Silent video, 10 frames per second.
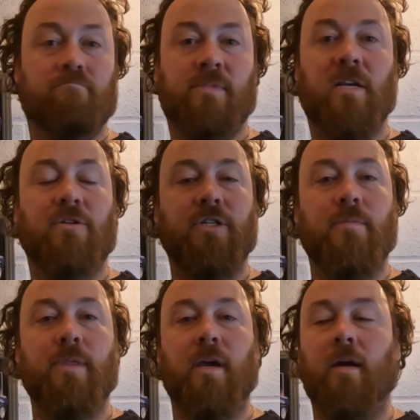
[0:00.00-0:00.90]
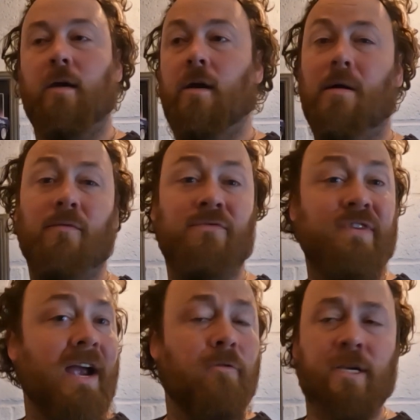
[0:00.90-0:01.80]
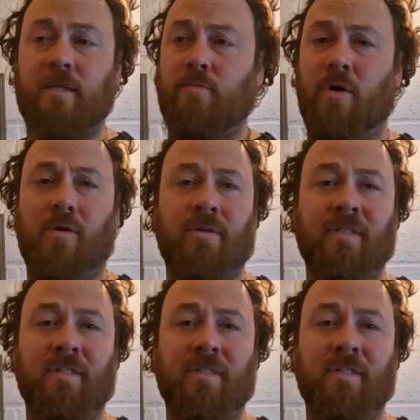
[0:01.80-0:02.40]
dealership there? Very small,